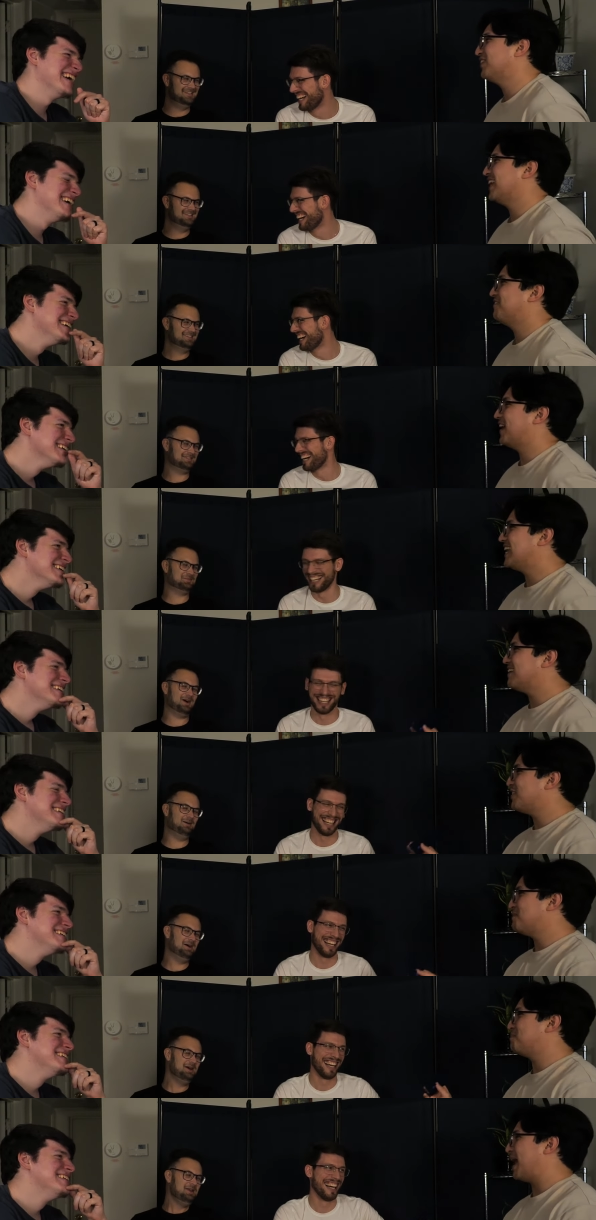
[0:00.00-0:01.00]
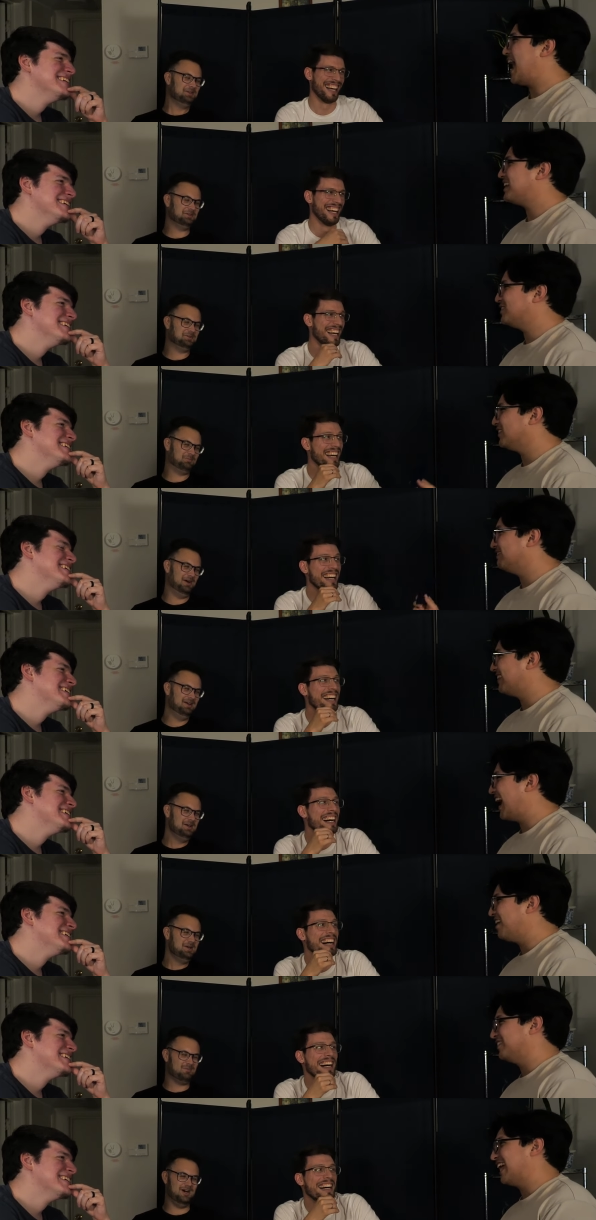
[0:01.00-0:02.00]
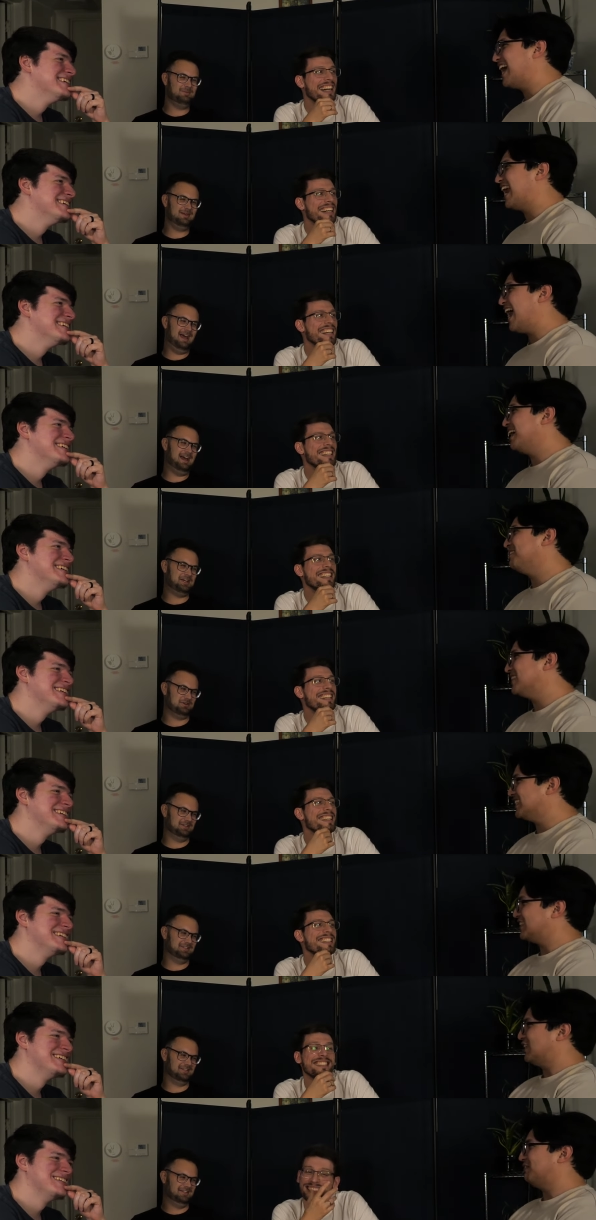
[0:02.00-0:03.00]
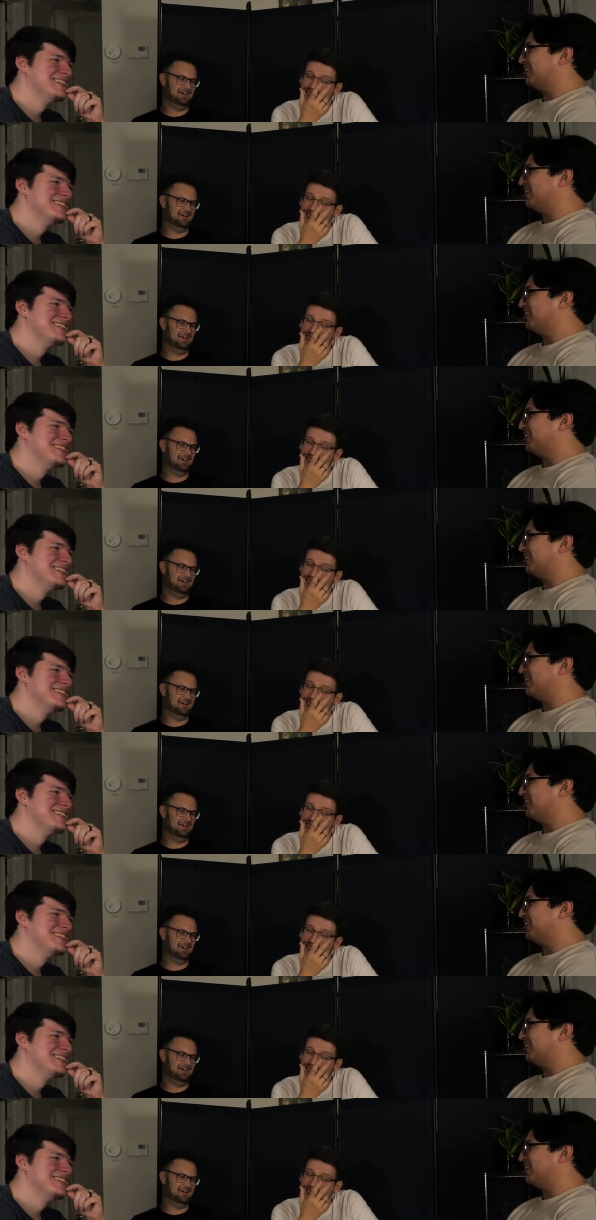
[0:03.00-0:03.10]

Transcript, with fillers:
Speaker 1: but if I give it back to him now, probably accurate to the